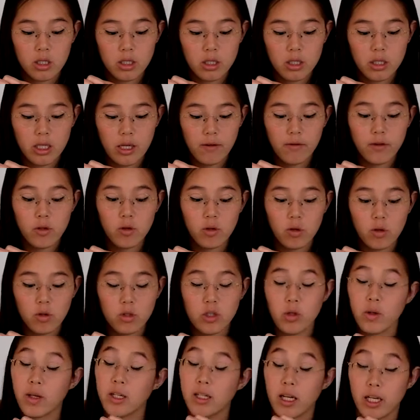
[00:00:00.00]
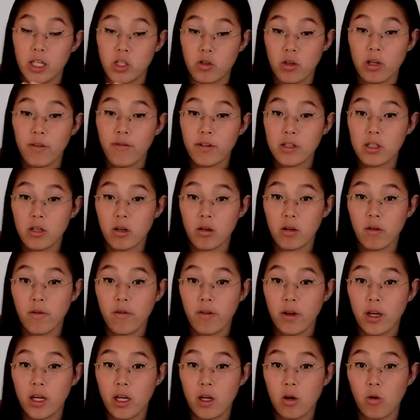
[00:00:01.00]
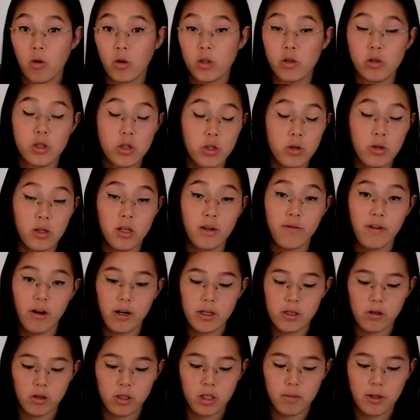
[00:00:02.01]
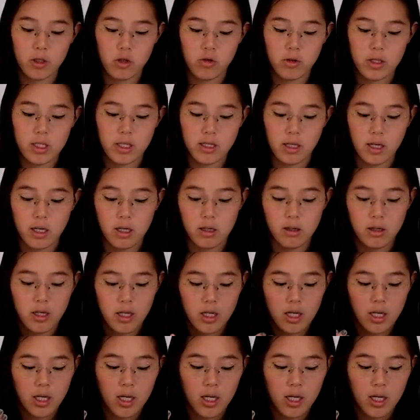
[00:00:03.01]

if you're doing like street photography or you shoot in a very documentary style,